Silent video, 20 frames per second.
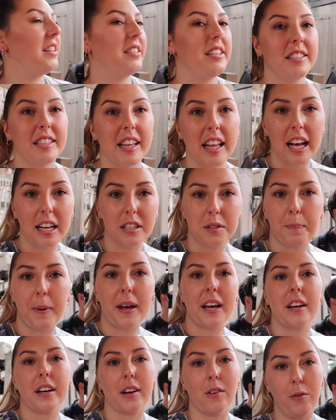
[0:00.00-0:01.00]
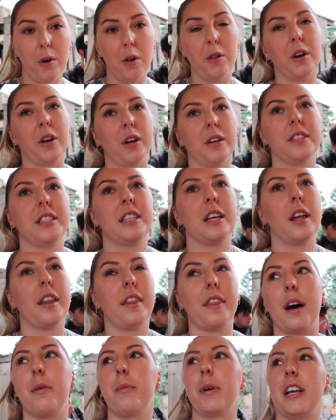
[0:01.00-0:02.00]
is the last big roller coaster
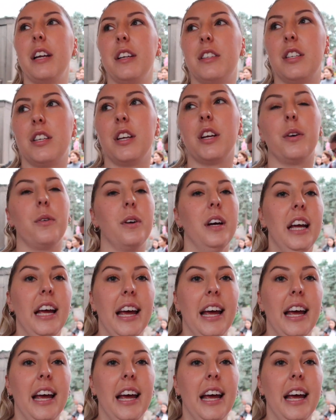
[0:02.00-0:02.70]
that we need to do